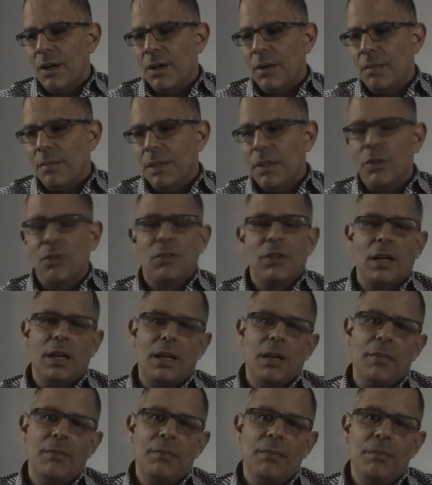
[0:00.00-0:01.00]
because
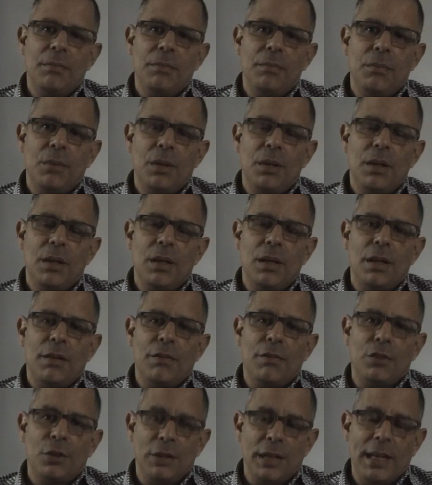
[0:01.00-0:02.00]

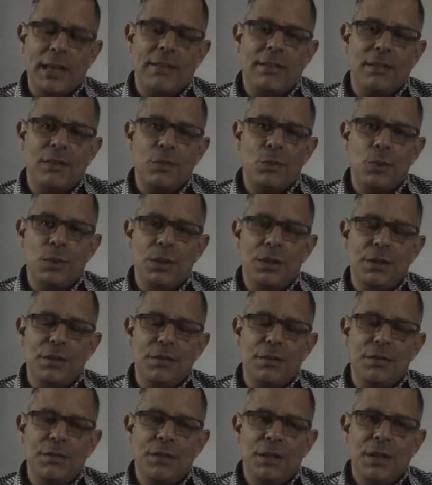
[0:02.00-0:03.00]
I've connected
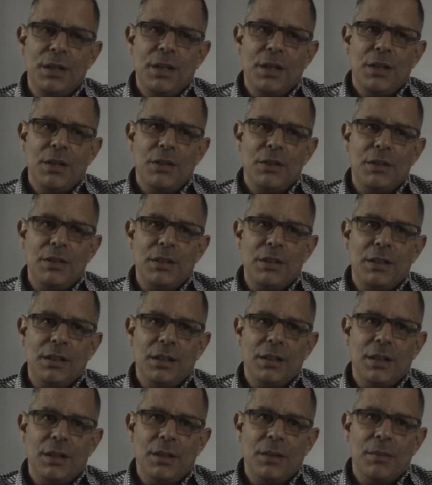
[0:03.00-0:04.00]
with the
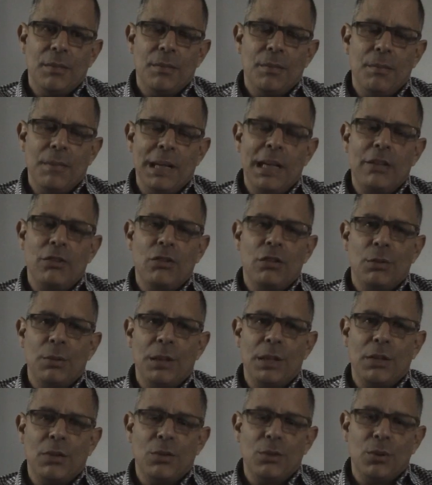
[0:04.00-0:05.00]
managing
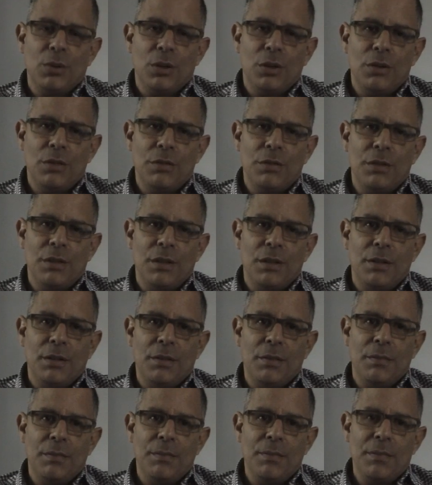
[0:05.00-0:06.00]
director of
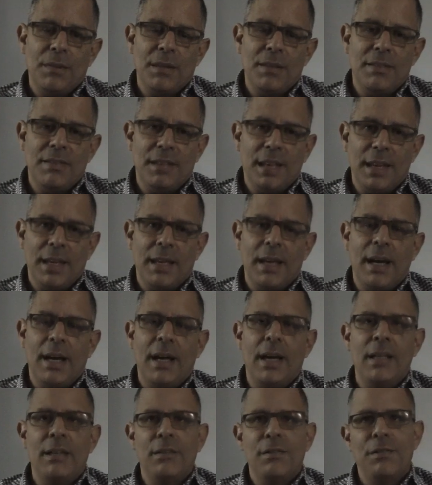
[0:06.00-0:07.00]
Decca
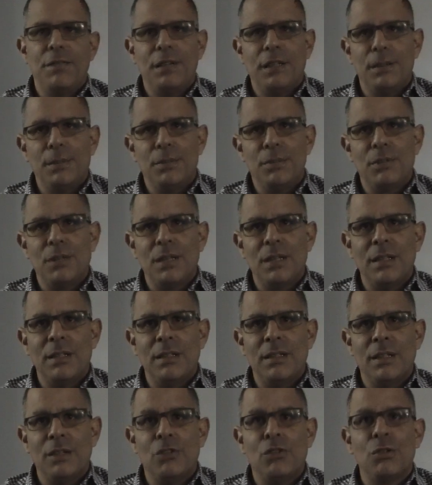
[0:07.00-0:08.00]
and Philips
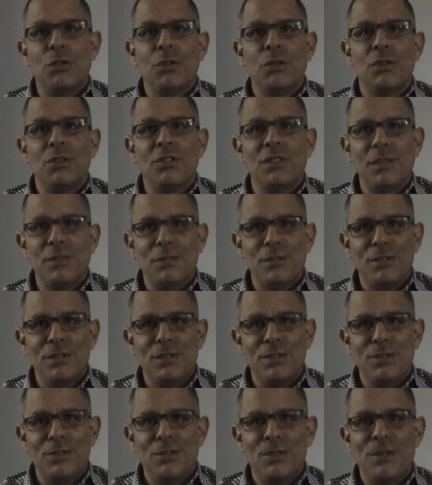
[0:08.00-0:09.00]
in Nigeria in the
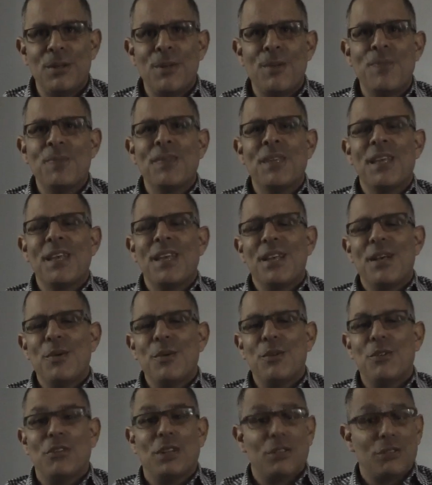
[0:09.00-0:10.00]
'70s.
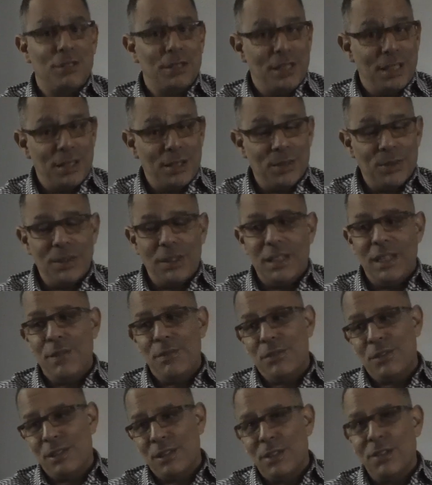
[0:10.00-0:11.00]
Which actually now
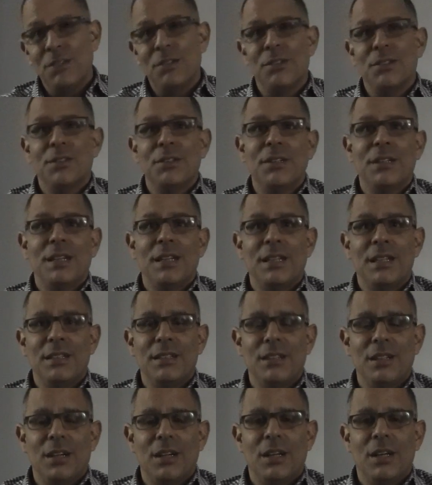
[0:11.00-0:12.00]
lives in London
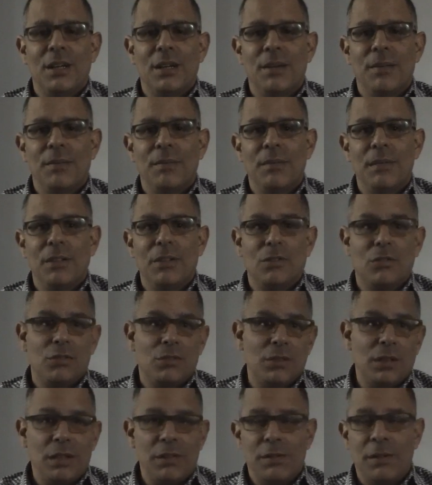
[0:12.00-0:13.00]
and
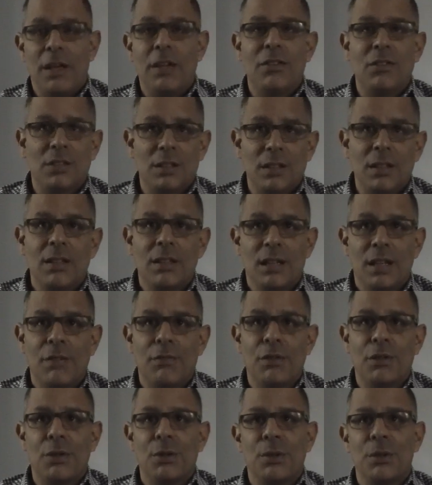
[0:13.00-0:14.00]
is advising
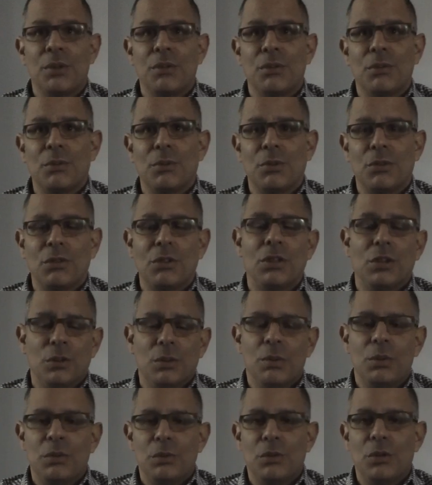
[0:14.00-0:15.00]
Africori and support.
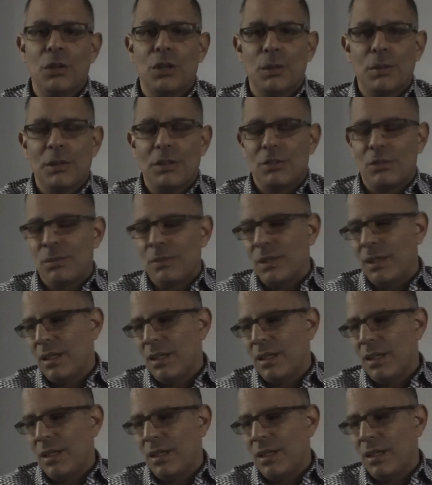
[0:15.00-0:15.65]
We're talking about some